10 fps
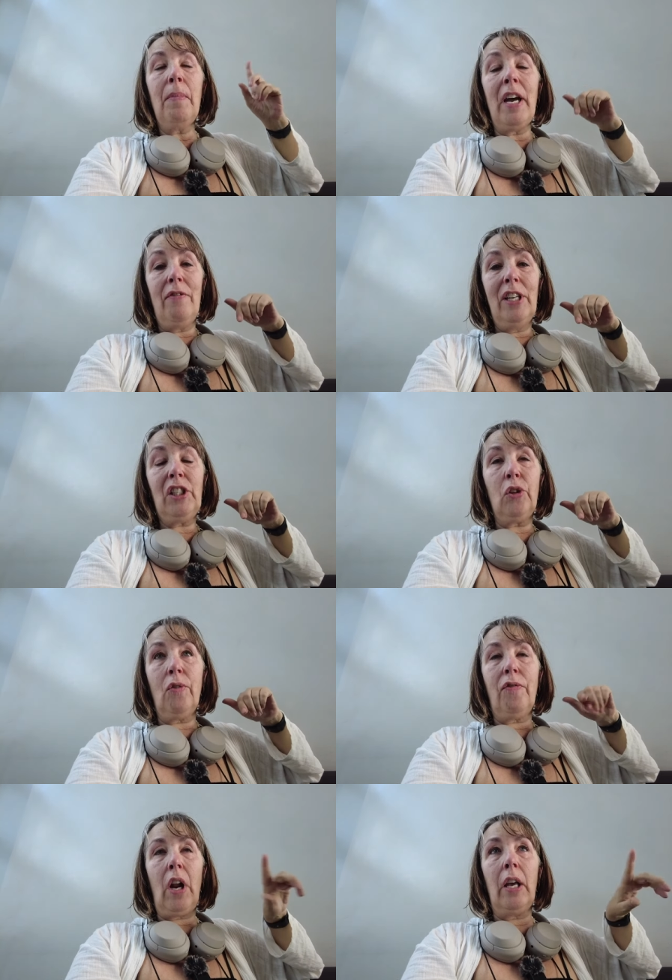My original
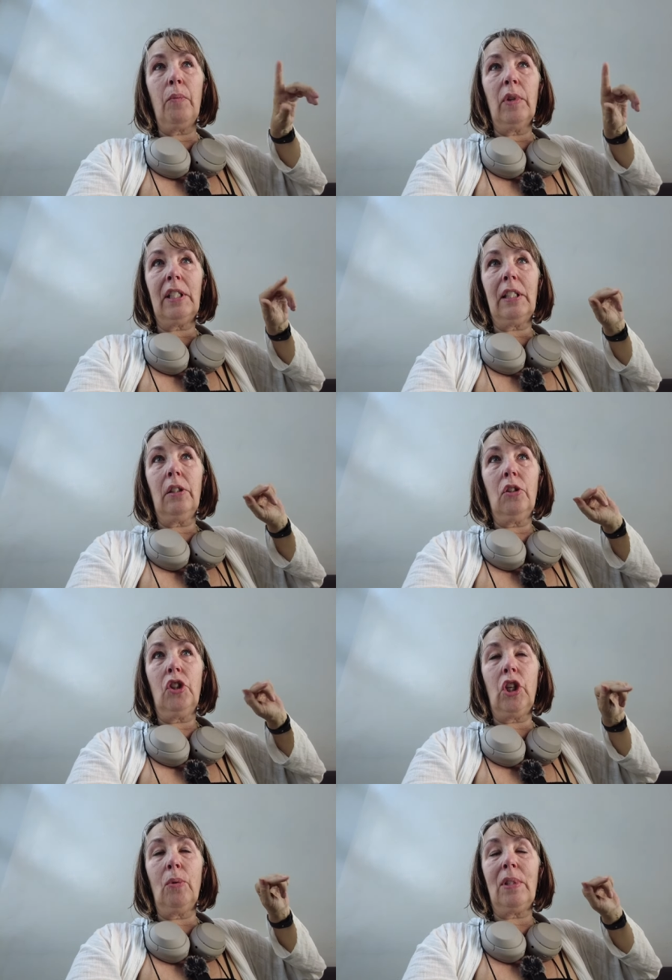flight was
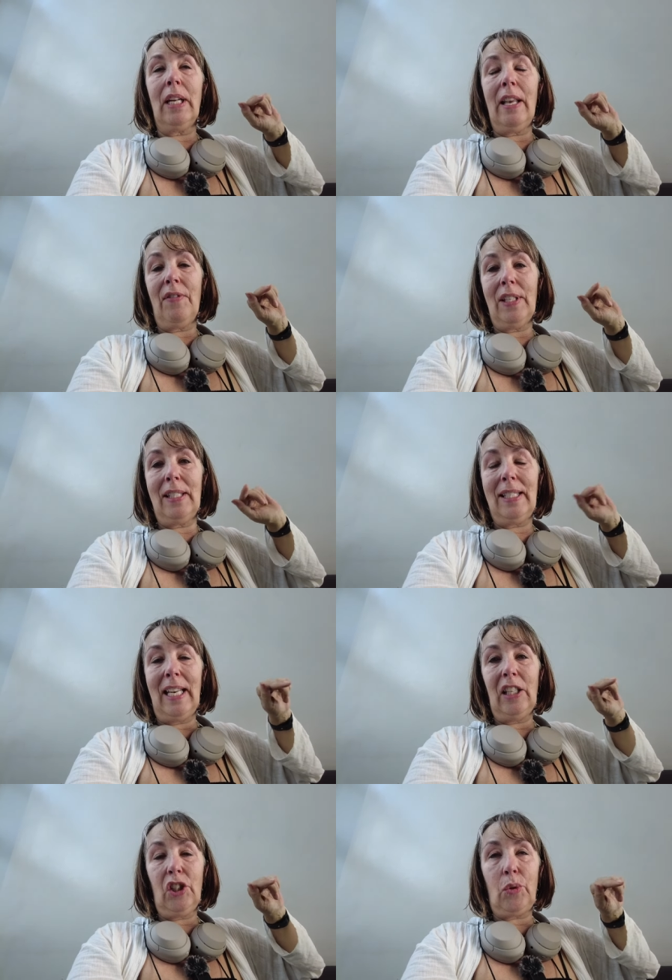due to leave at
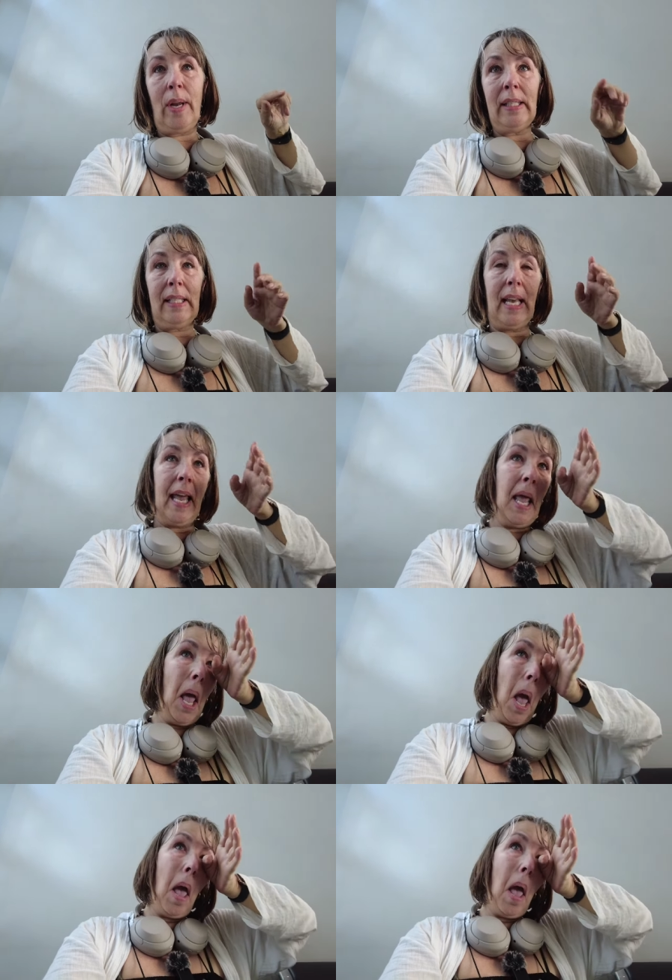six twenty,